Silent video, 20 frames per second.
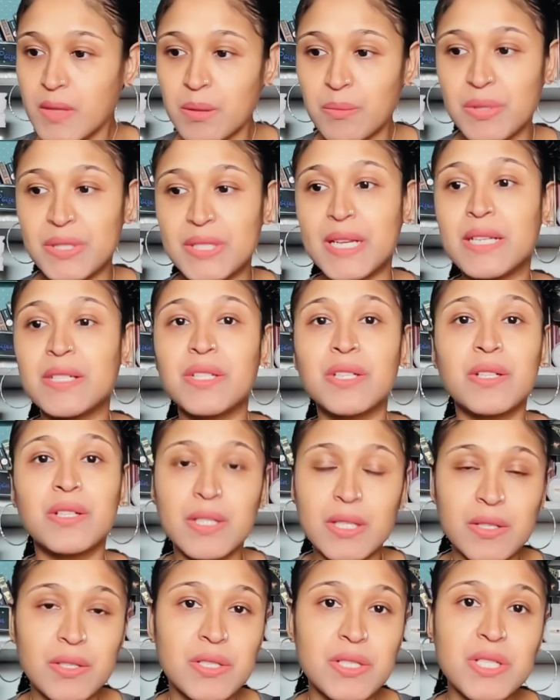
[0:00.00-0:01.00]
protecting your
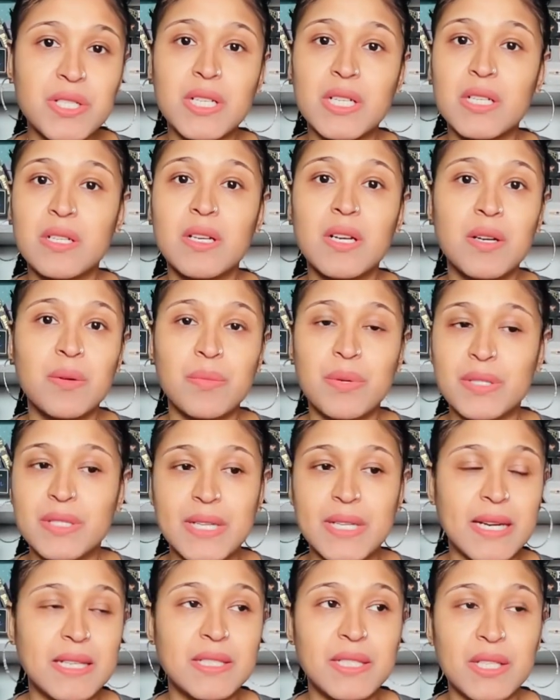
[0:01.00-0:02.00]
energy,
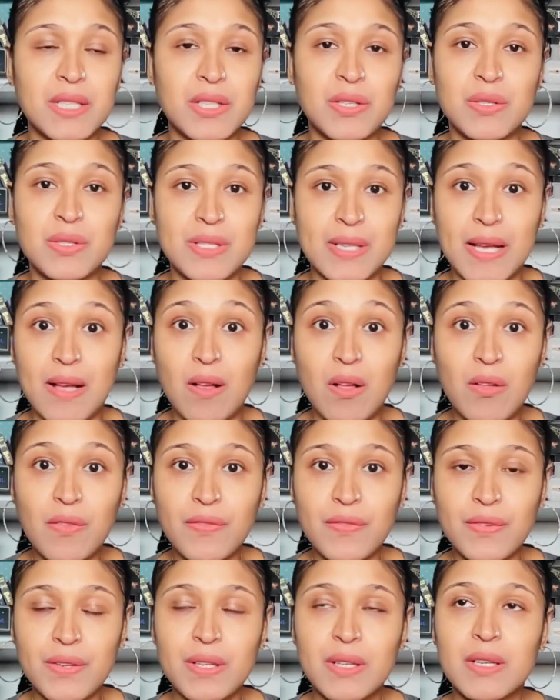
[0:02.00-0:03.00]
protecting
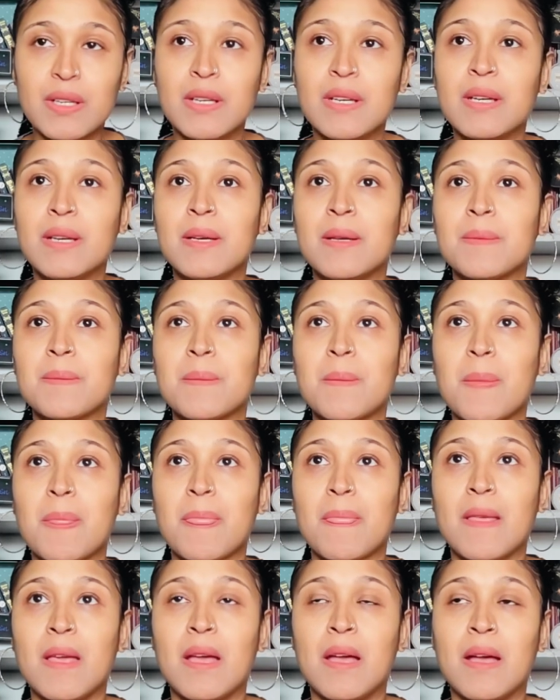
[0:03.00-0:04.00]
yourself,
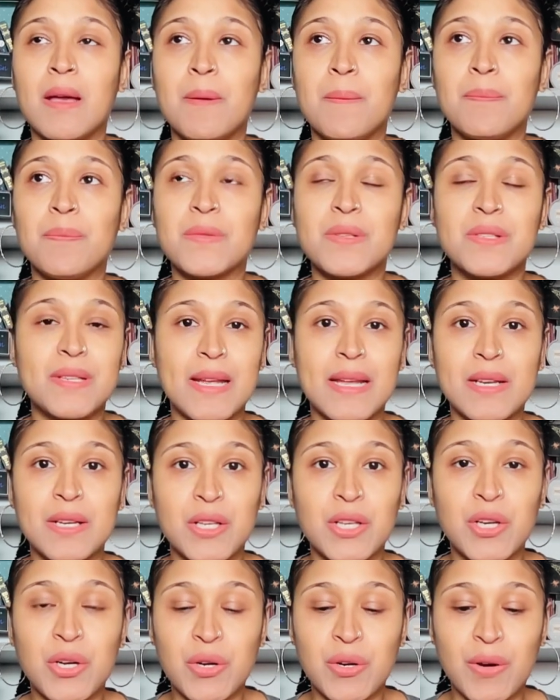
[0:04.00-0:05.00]

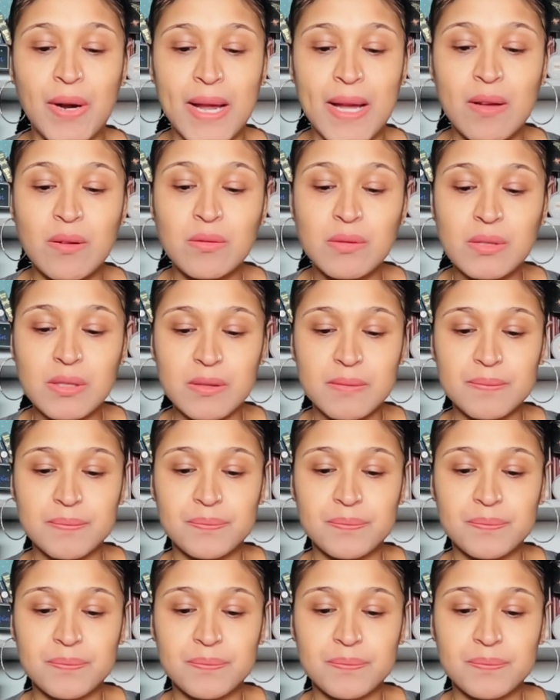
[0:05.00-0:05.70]
standing your ground.